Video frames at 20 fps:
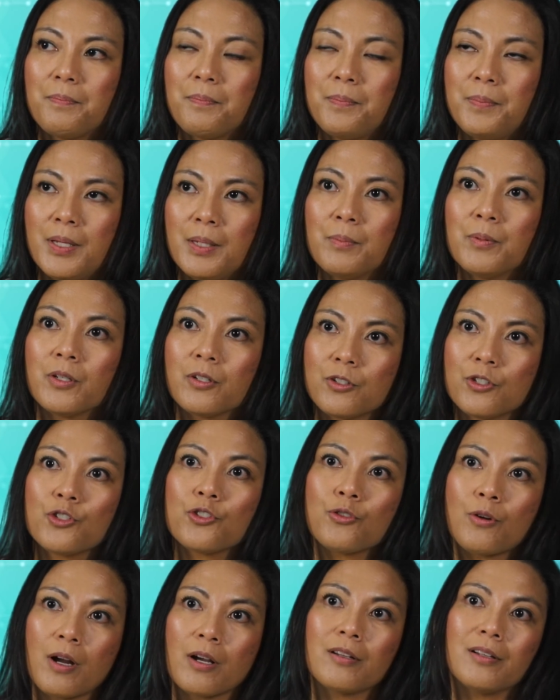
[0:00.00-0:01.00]
people are
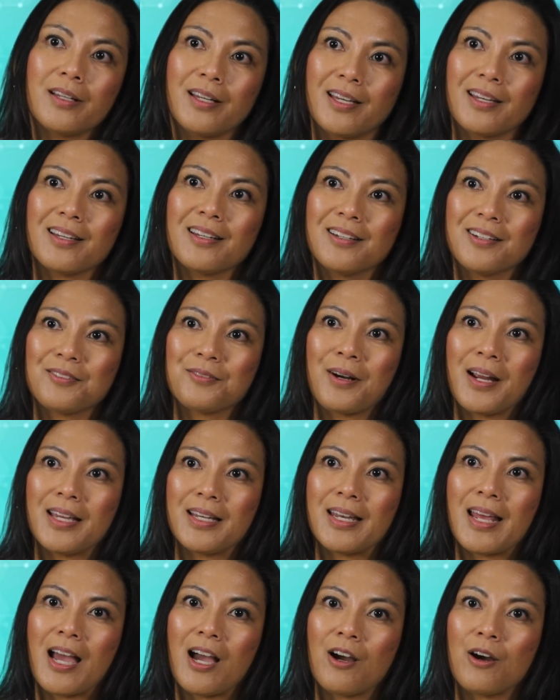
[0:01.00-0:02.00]
struggling right
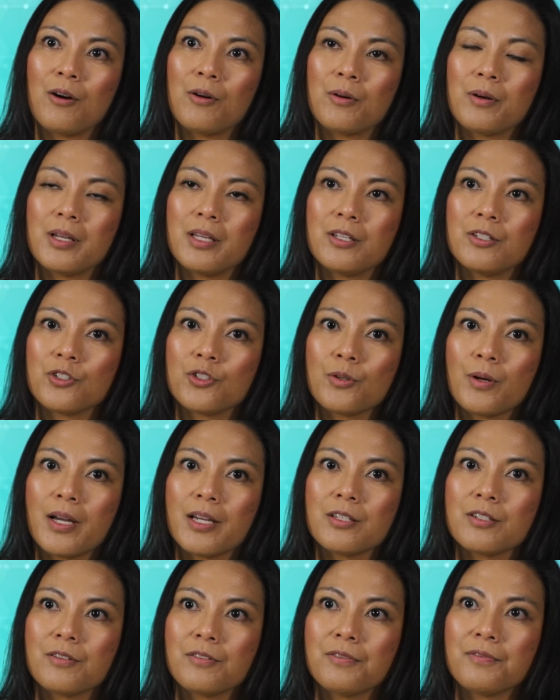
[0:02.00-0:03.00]
now in
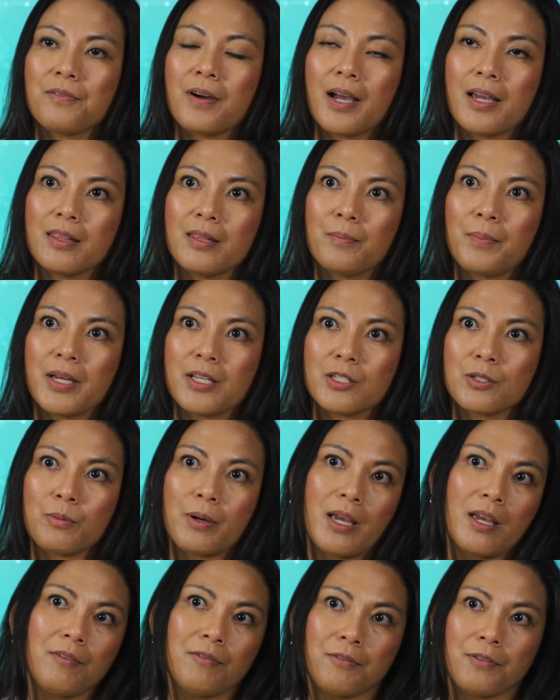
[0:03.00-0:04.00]
trying to find the best
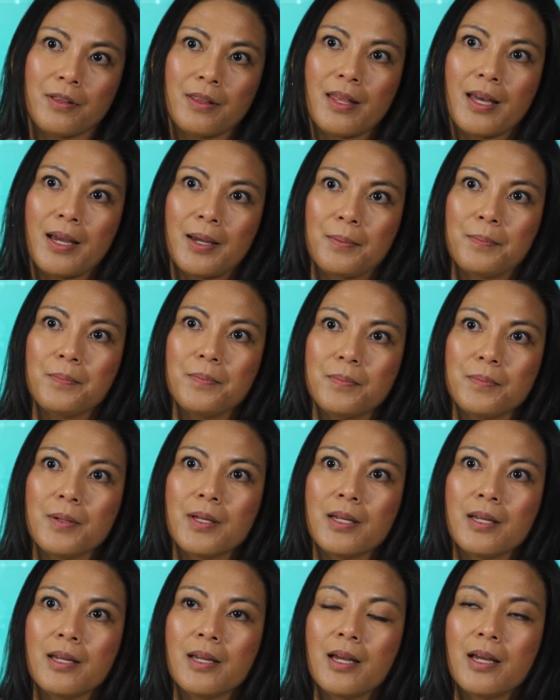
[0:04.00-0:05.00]
way for them
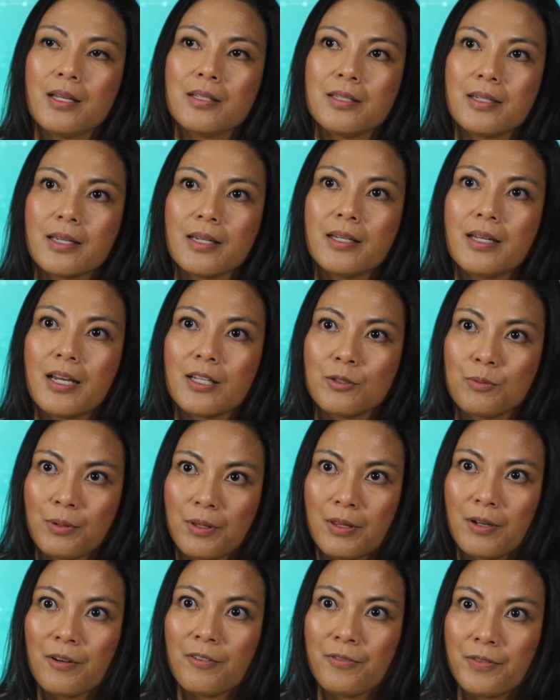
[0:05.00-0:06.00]
to connect
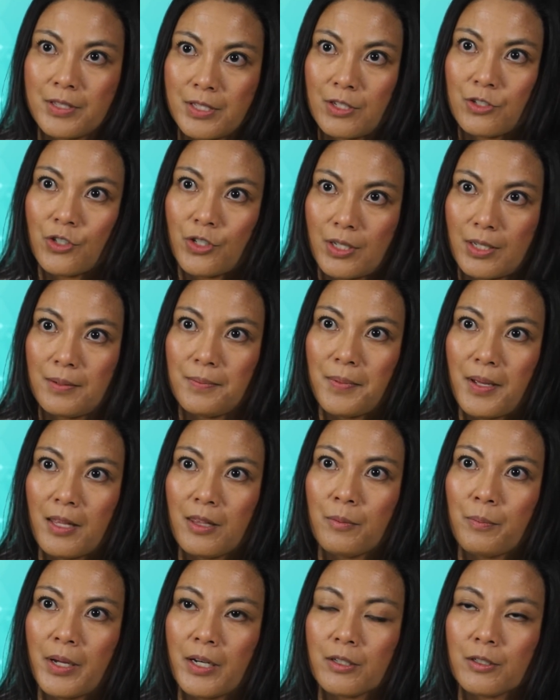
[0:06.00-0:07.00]
with their physician and
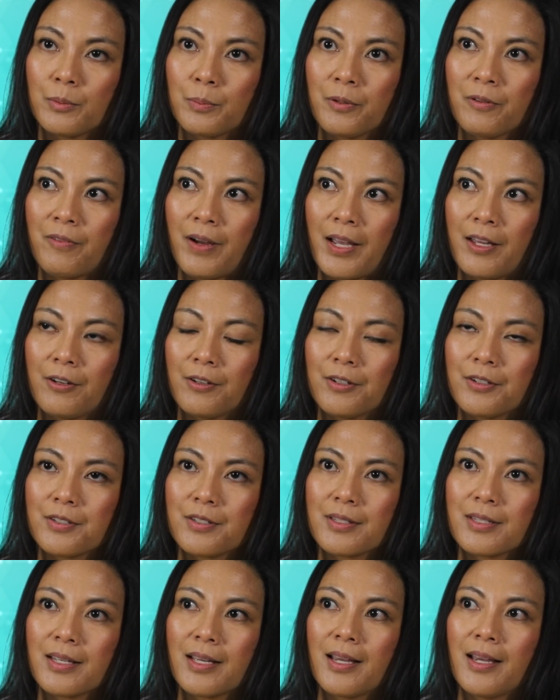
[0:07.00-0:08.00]
their medical
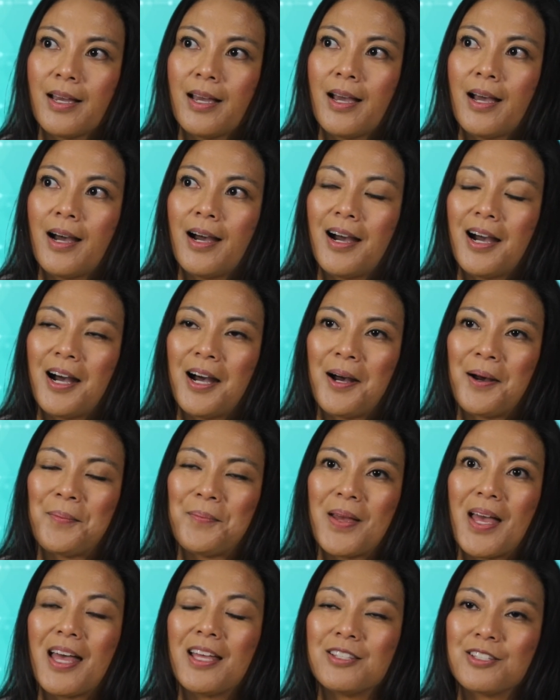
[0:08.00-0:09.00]
providers.
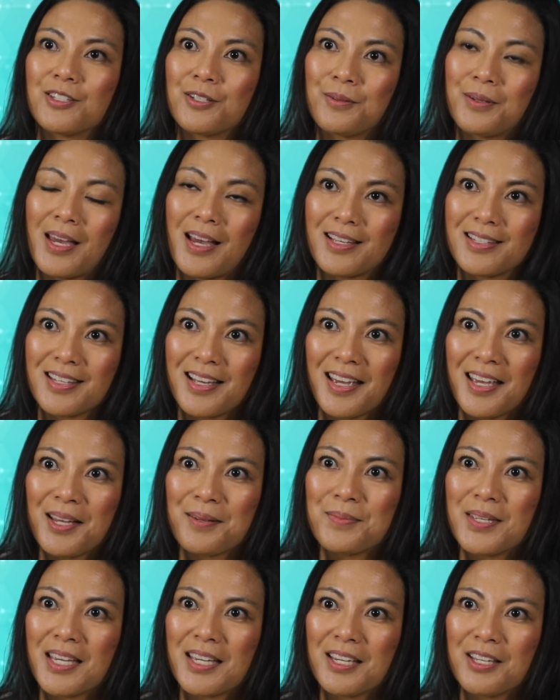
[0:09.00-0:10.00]
And so yes, I
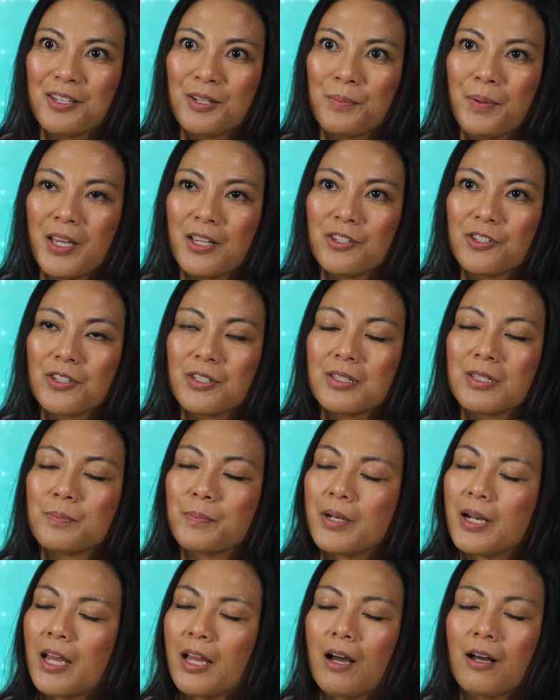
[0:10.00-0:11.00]
am taking new patients,
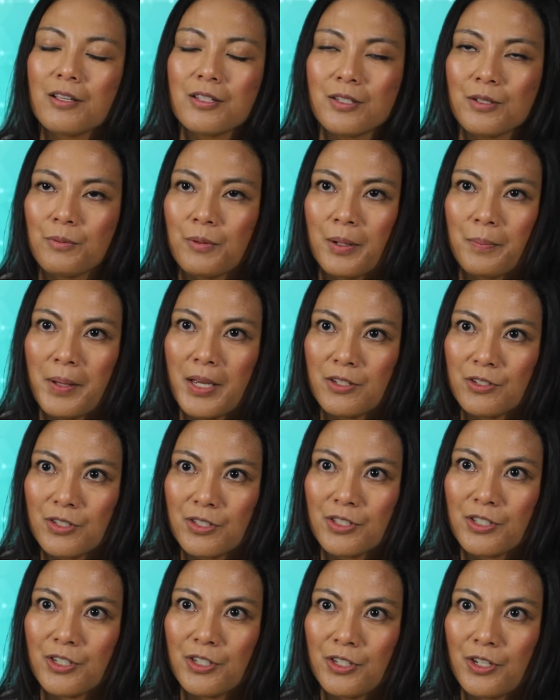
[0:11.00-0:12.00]
but I also want
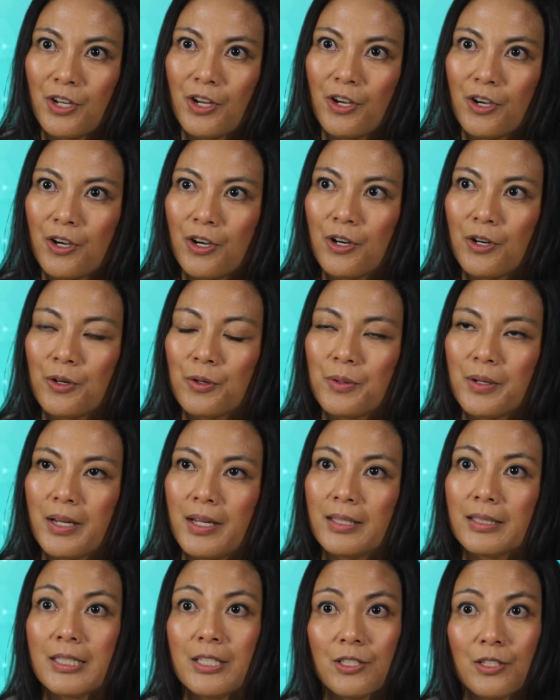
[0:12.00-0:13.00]
patients to know,
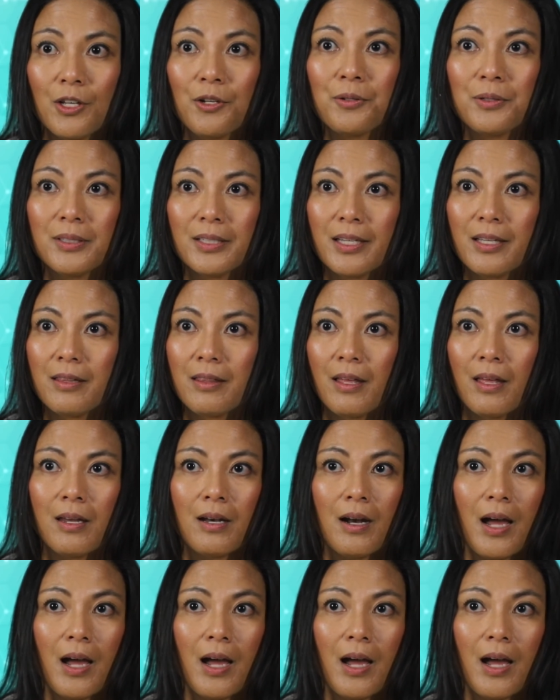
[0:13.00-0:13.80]
at least locally, that